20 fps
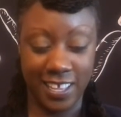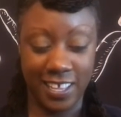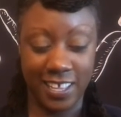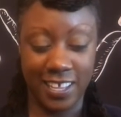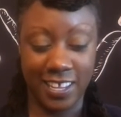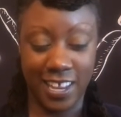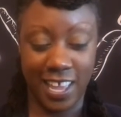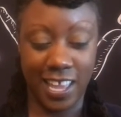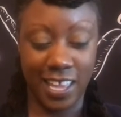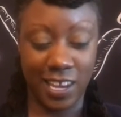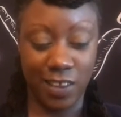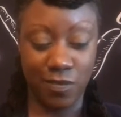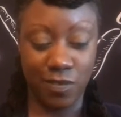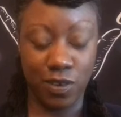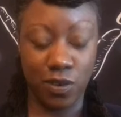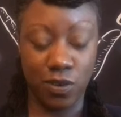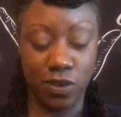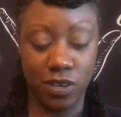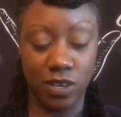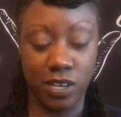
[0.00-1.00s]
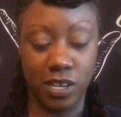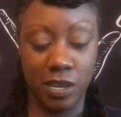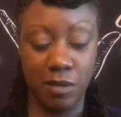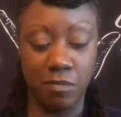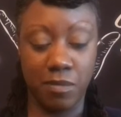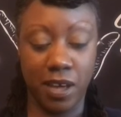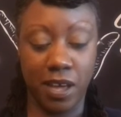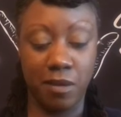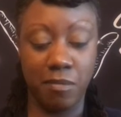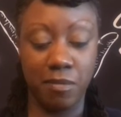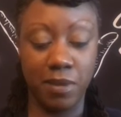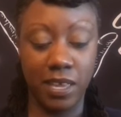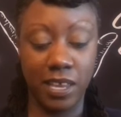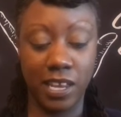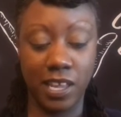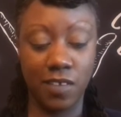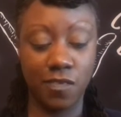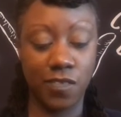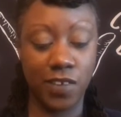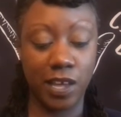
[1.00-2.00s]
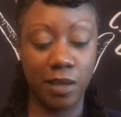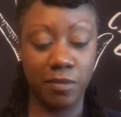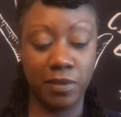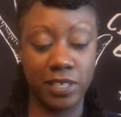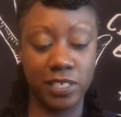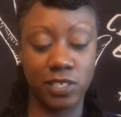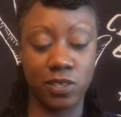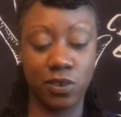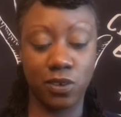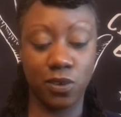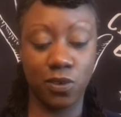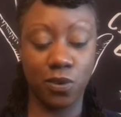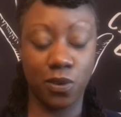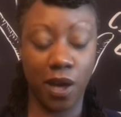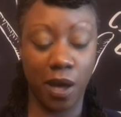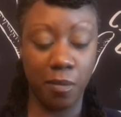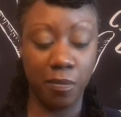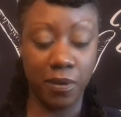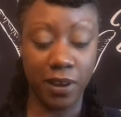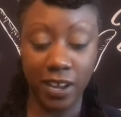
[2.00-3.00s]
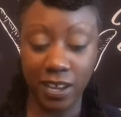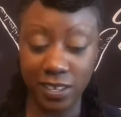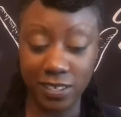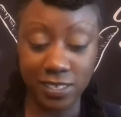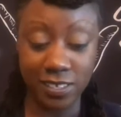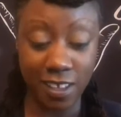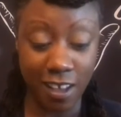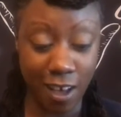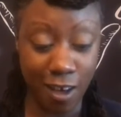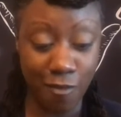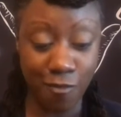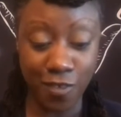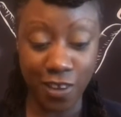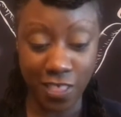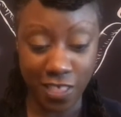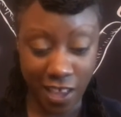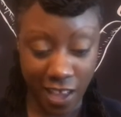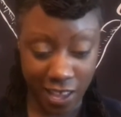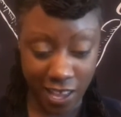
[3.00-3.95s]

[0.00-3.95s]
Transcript: negative going on in my immediate family, so I praise God for that.